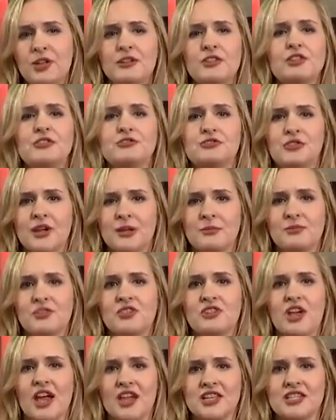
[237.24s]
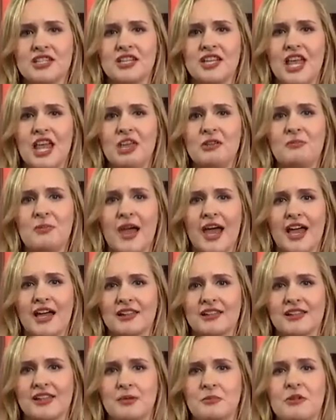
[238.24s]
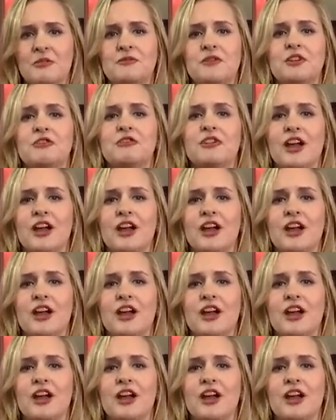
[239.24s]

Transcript: President Trump sought to gain back some of the